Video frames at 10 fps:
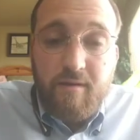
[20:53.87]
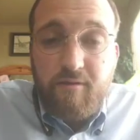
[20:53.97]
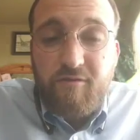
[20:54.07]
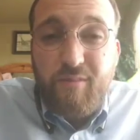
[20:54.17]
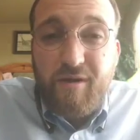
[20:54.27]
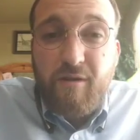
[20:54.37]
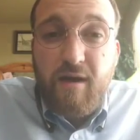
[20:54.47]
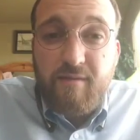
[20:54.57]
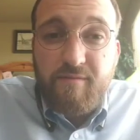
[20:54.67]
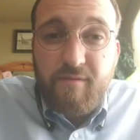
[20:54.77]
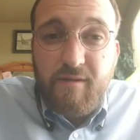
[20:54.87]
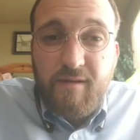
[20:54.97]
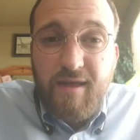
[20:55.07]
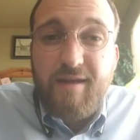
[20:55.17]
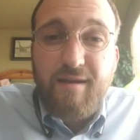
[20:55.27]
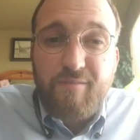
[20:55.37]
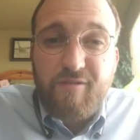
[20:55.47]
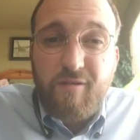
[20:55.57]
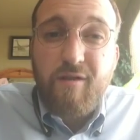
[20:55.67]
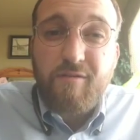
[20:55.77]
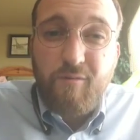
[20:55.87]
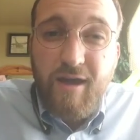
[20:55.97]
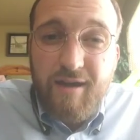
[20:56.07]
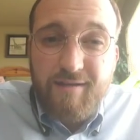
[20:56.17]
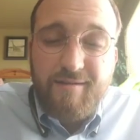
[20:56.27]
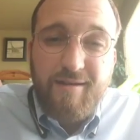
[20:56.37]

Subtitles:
There's been a lot of hiccups along the way.